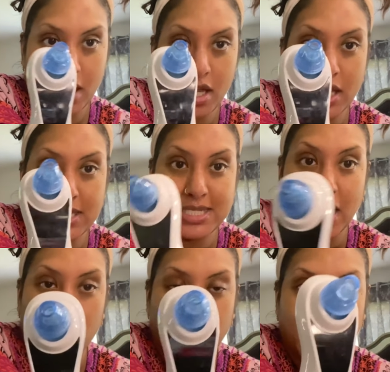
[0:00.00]

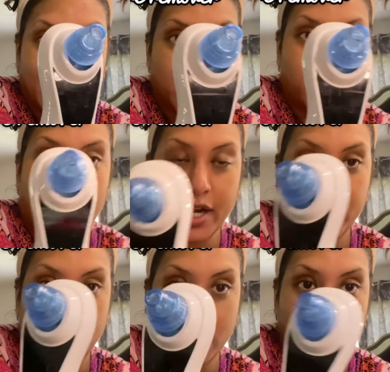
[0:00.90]
suction
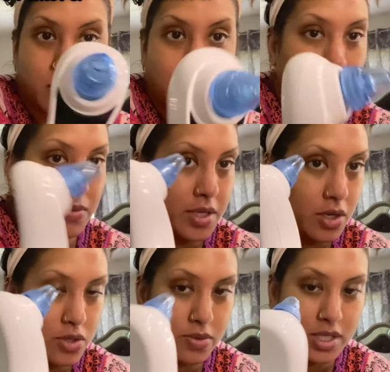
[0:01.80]
extractor. Everyone
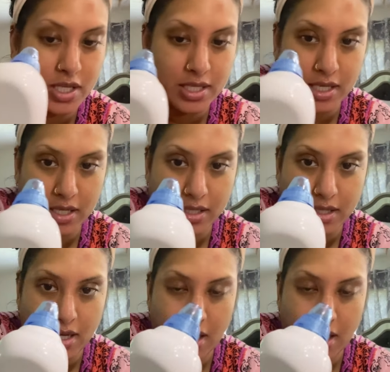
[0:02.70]
knows what this is.